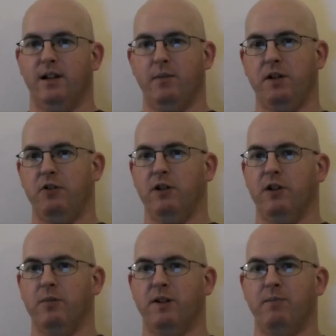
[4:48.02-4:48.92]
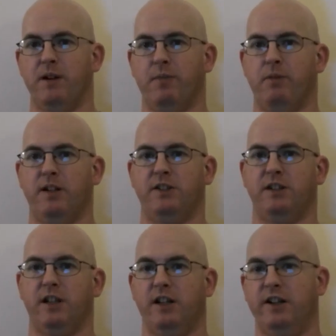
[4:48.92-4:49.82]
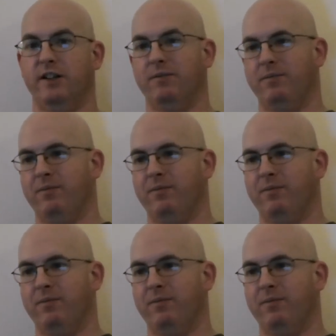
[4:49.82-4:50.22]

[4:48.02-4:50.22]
Let me do a little bit of myth busting here.